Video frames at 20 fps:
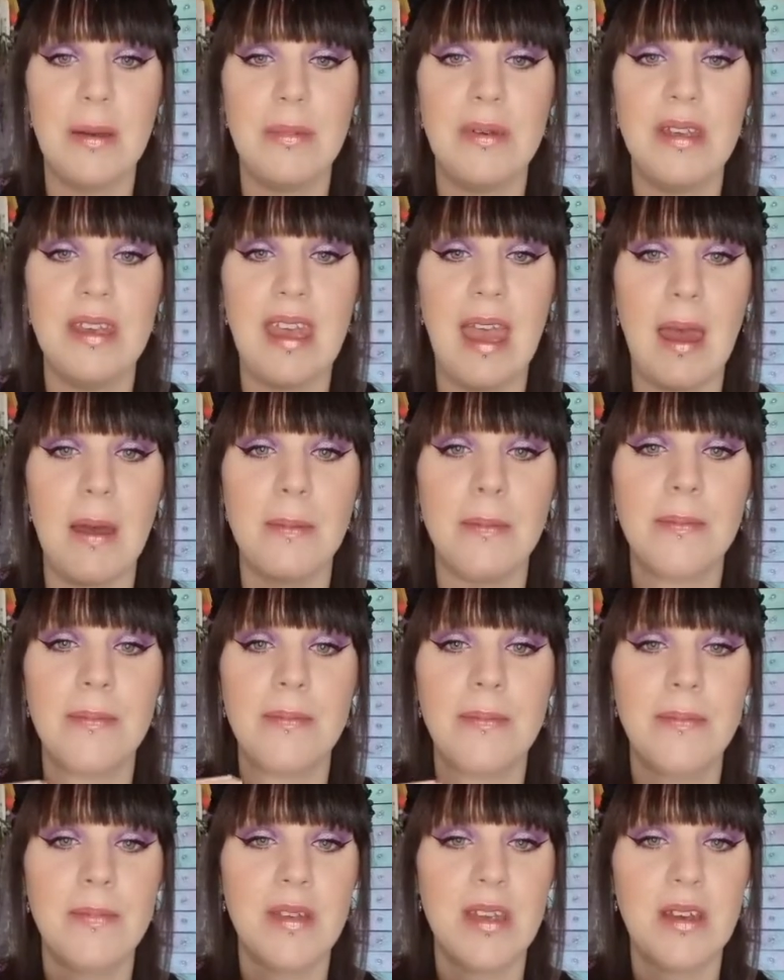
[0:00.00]
But yeah,
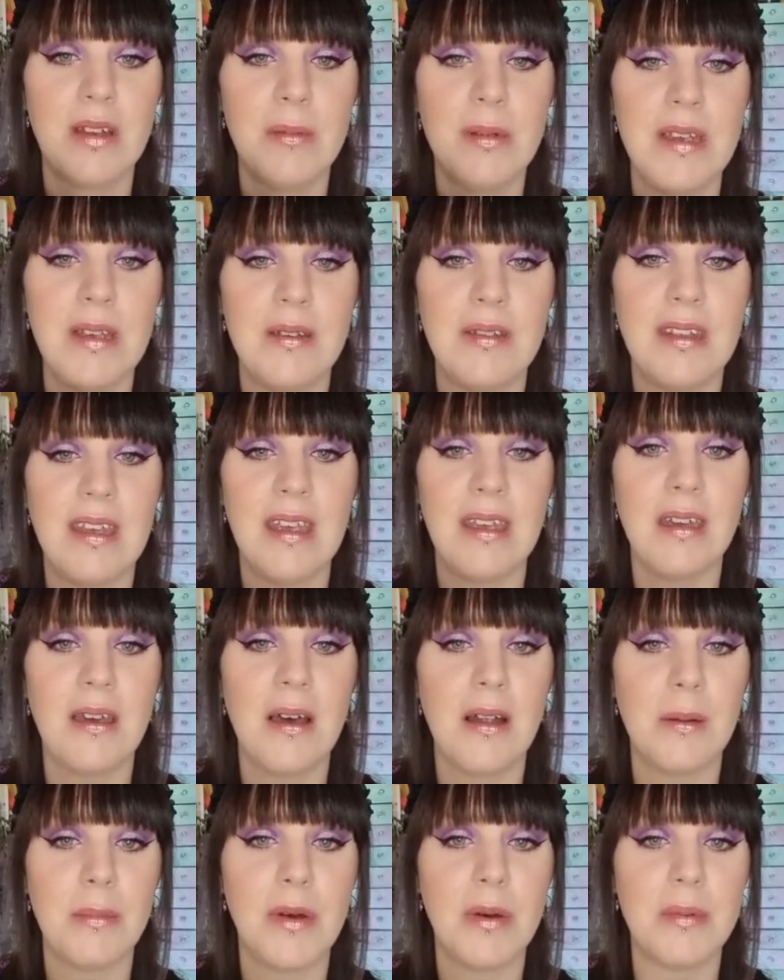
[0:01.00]
I'm going to be using
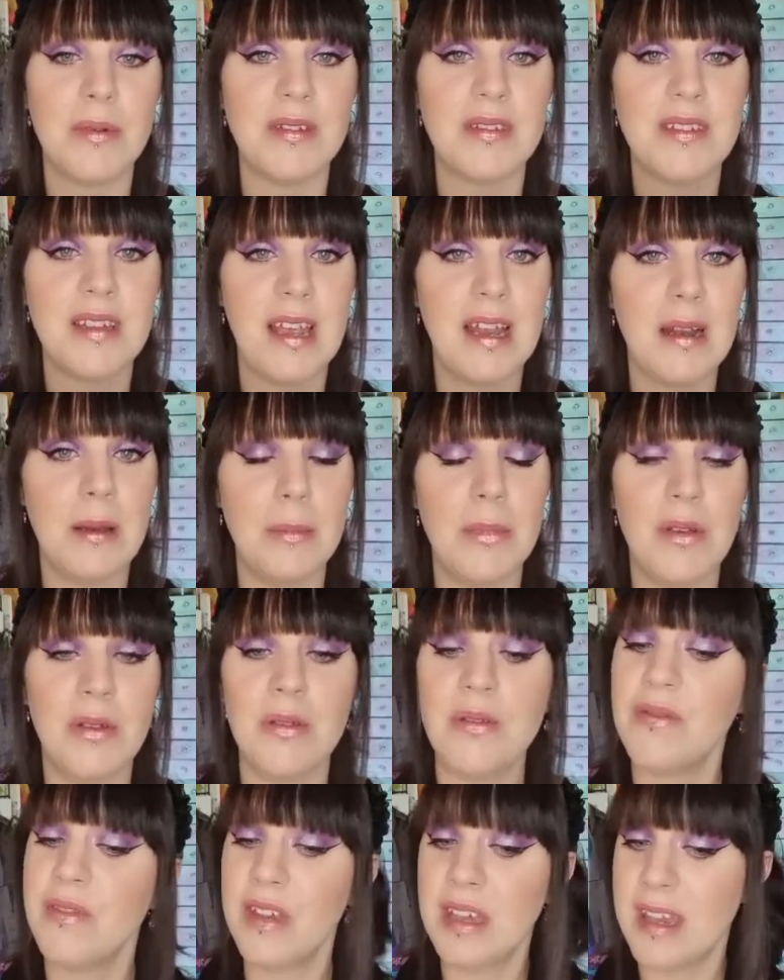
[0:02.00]
ColourPop and Sailor
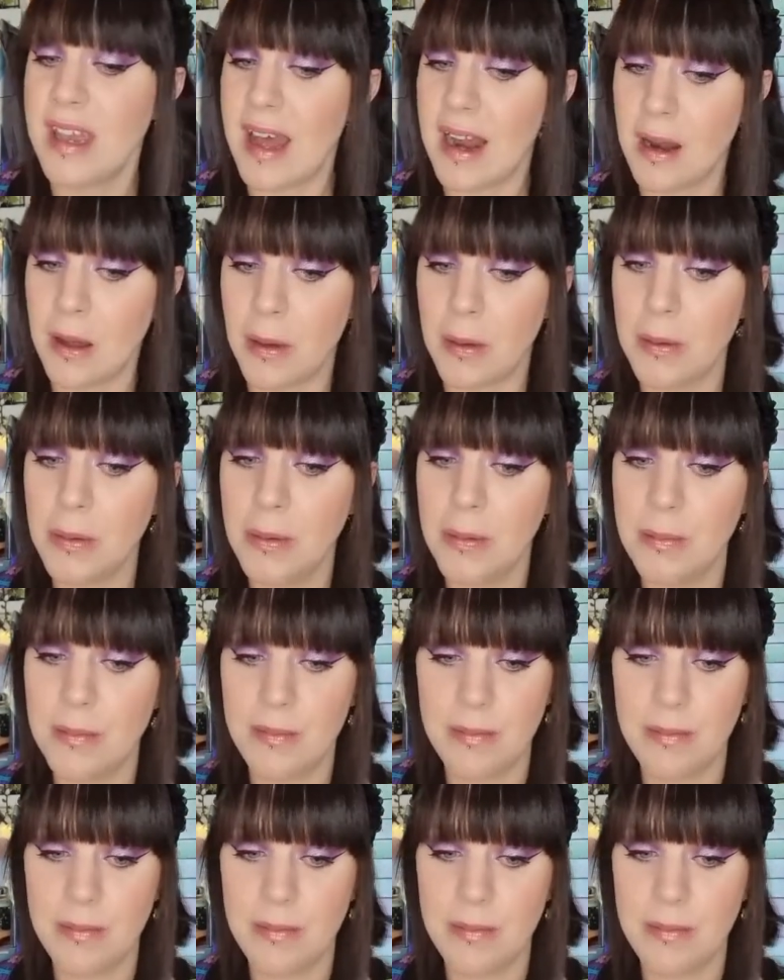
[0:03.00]
Moon for yellow.